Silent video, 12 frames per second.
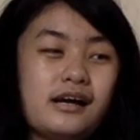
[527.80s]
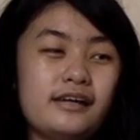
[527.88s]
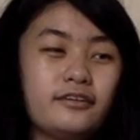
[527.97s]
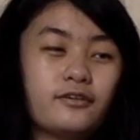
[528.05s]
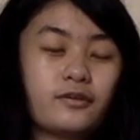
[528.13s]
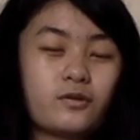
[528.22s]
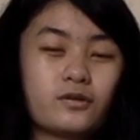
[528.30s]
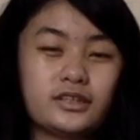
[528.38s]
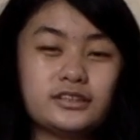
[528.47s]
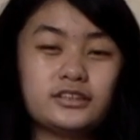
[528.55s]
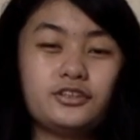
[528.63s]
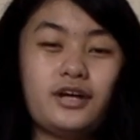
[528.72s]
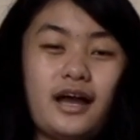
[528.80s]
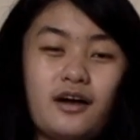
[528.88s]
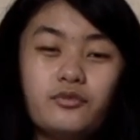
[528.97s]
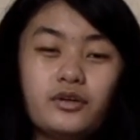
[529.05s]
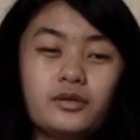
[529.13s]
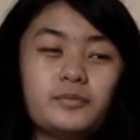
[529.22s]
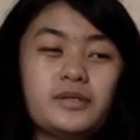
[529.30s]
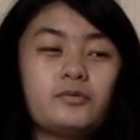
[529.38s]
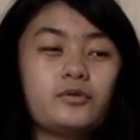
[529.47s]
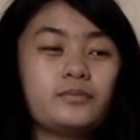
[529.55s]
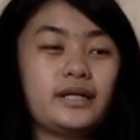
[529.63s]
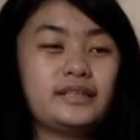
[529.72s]
in accordance to how well
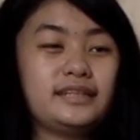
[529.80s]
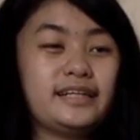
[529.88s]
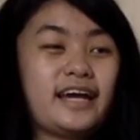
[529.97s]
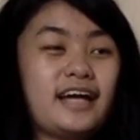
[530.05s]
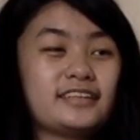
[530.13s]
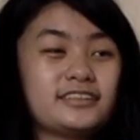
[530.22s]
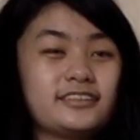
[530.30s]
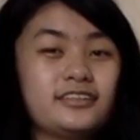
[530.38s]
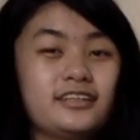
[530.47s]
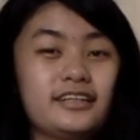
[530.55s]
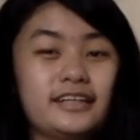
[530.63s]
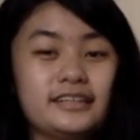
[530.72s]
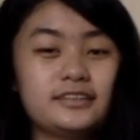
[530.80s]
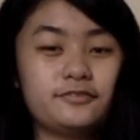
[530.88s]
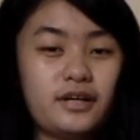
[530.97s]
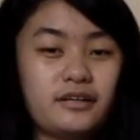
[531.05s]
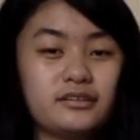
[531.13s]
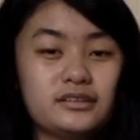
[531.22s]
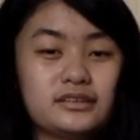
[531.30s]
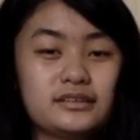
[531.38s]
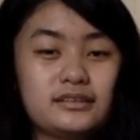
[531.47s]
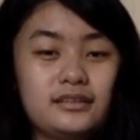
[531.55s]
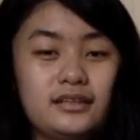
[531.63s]
people might take action against the virus.